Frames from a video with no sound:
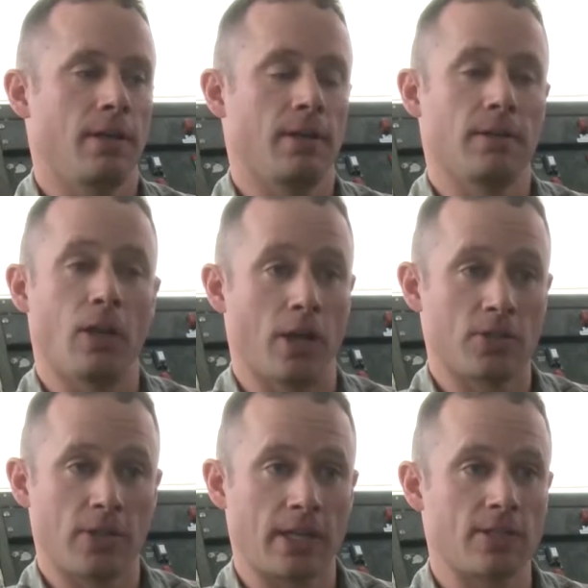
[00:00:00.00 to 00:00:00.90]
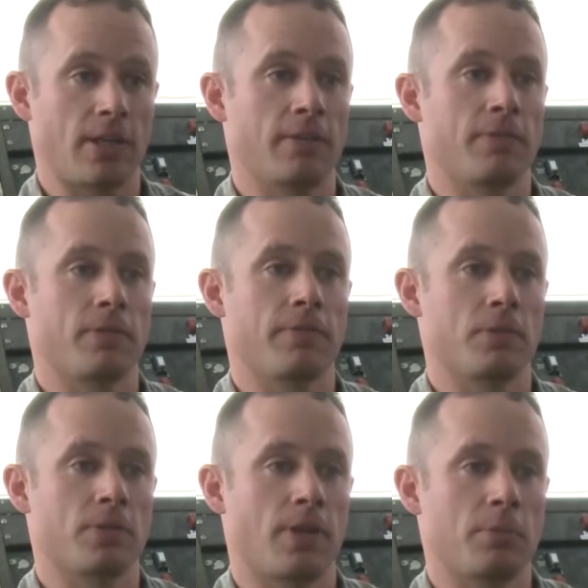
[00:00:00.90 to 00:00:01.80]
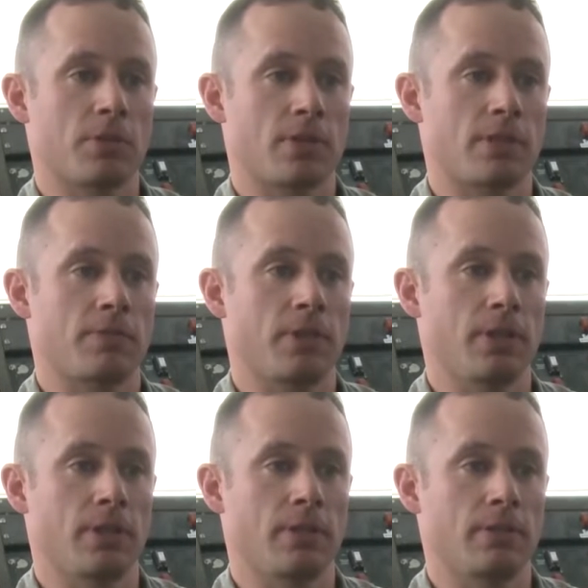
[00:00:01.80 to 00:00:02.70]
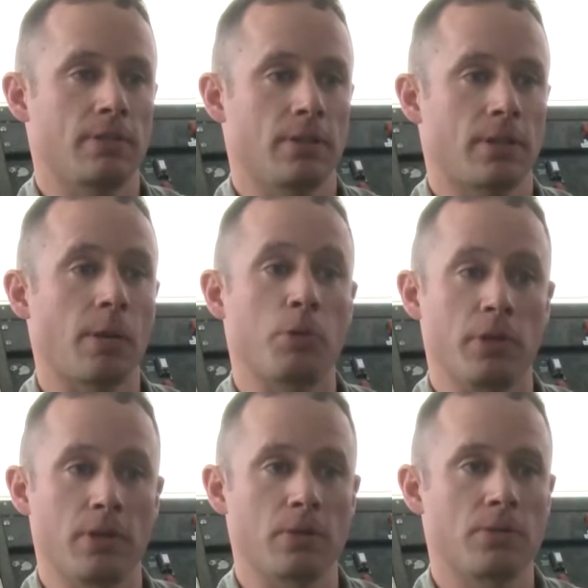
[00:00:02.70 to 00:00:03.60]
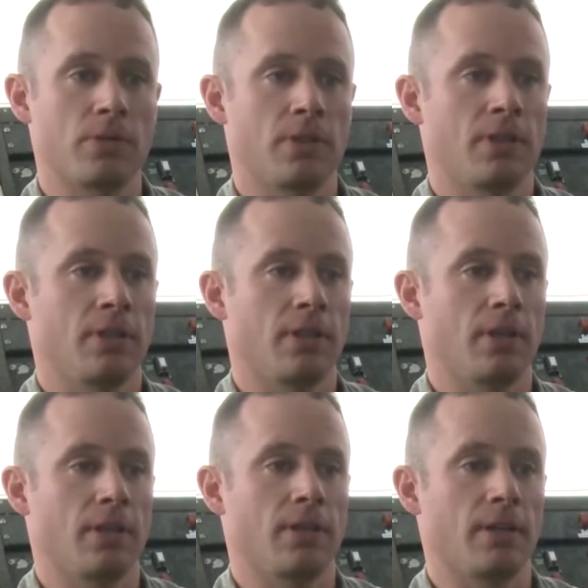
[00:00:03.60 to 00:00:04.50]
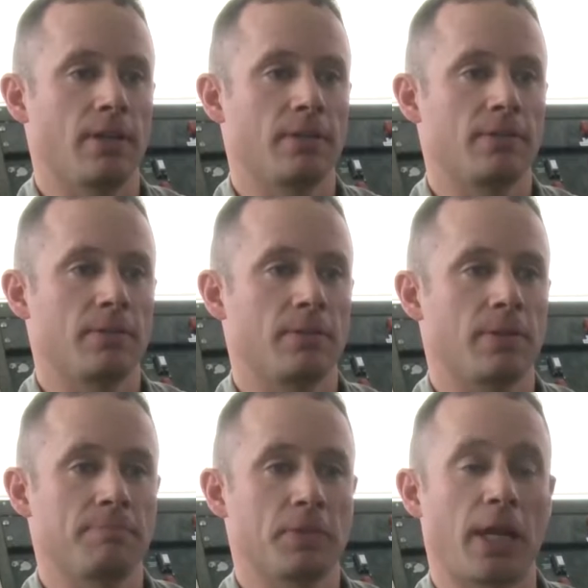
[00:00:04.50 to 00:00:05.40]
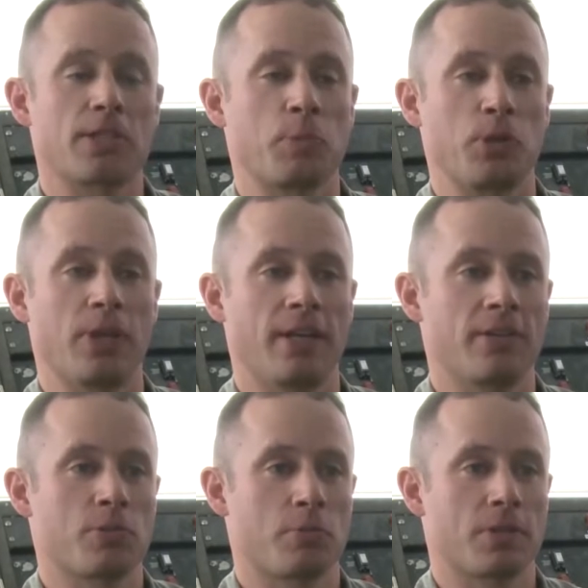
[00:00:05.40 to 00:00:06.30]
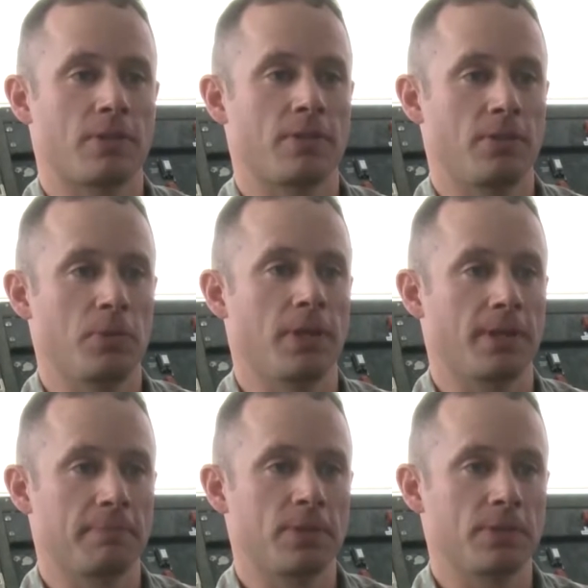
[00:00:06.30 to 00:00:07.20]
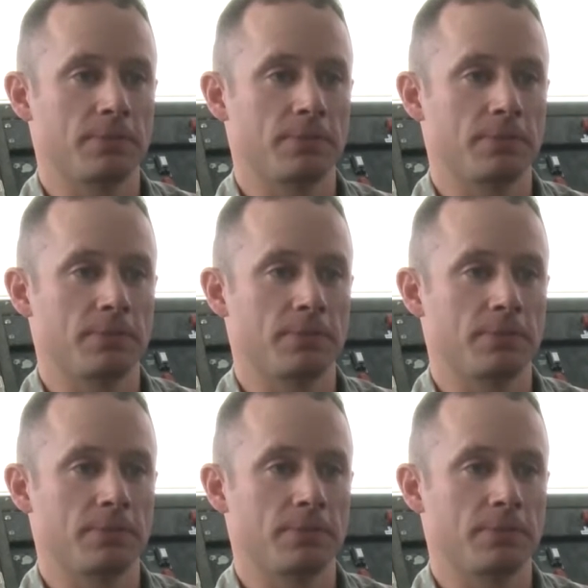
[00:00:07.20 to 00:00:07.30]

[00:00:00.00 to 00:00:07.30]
Launched that sled for the first time successfully in a couple years, and got some good data as a result of doing that.